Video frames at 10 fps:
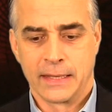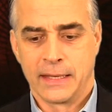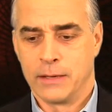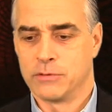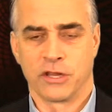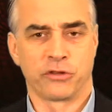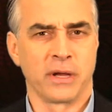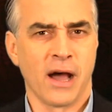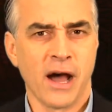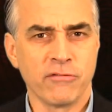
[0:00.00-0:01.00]
He was in
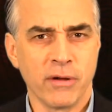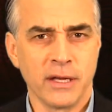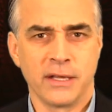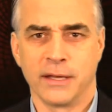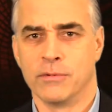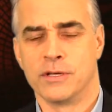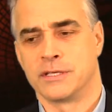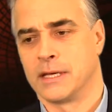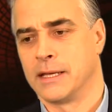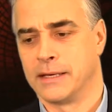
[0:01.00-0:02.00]
300, he
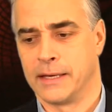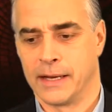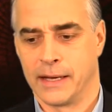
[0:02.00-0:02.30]
was in,